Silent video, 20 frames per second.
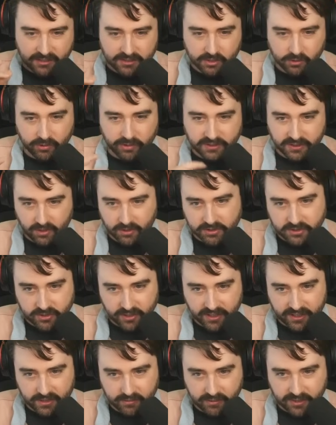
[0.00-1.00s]
during our
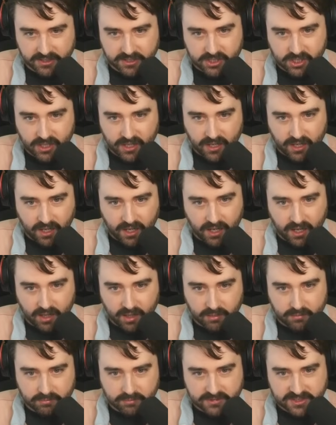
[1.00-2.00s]
Dragon Rage.
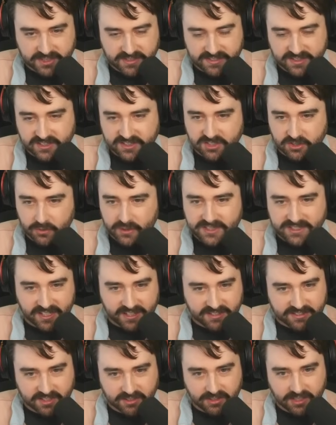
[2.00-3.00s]
Since it's 20
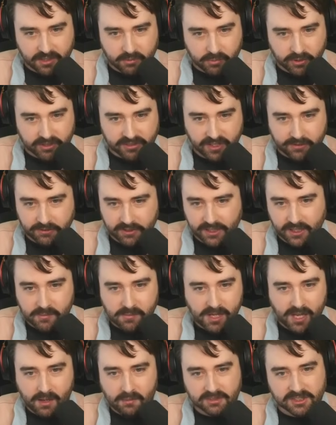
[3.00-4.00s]
seconds only, we're definitely going
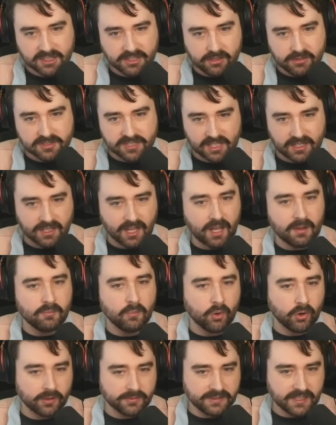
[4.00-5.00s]
to be able to use a lot
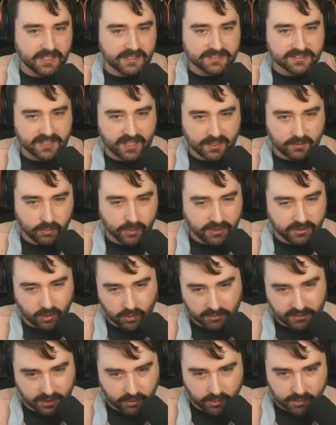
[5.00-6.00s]
more of these than we
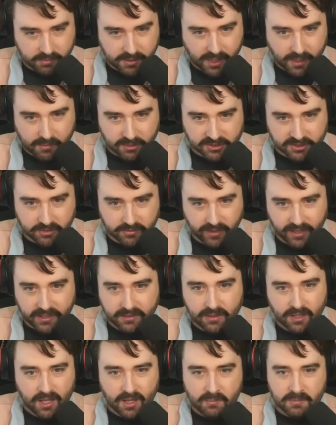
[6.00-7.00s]
normally would be able to,
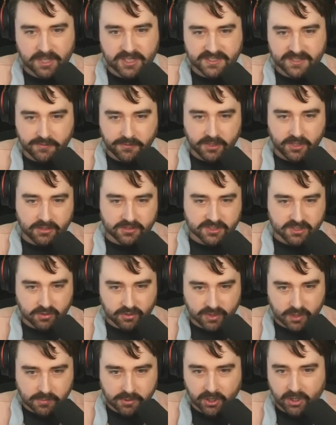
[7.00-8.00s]
right? Because if you use 2
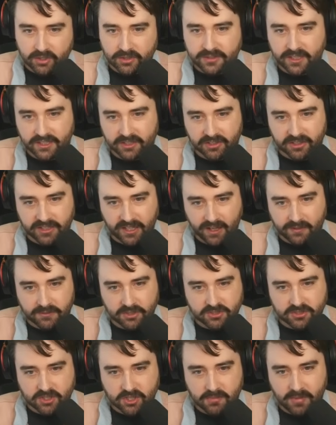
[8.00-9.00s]
on the pull, then you're going to have
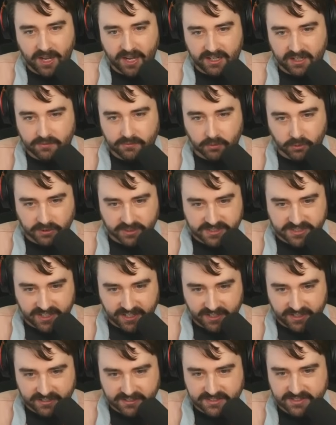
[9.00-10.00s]
those 2 back in 40
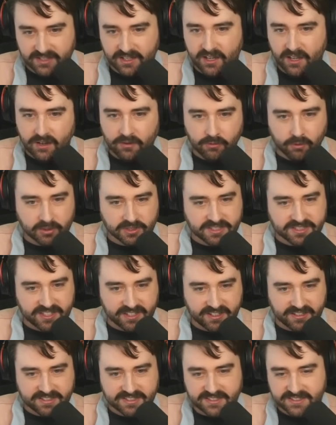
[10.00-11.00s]
seconds. 40
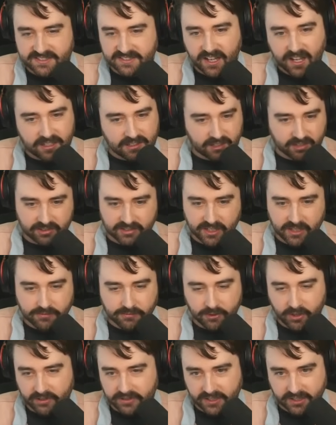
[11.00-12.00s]
seconds is not long enough
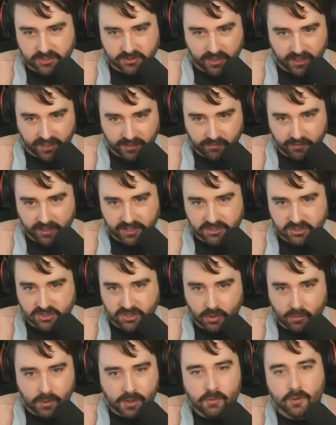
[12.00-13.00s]
for our next Dragon Rage,
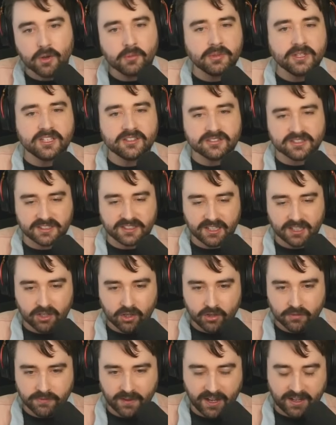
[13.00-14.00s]
so we will be using
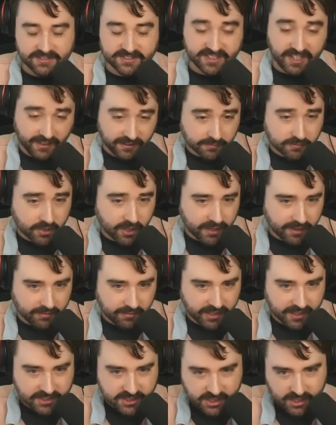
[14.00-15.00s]
Engulf outside of Dragon
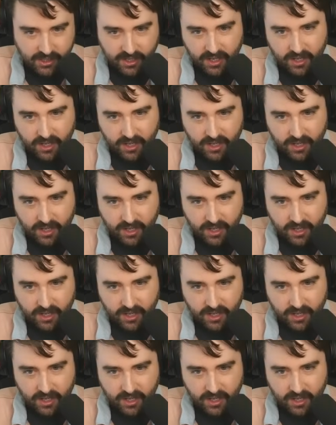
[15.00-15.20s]
Rage,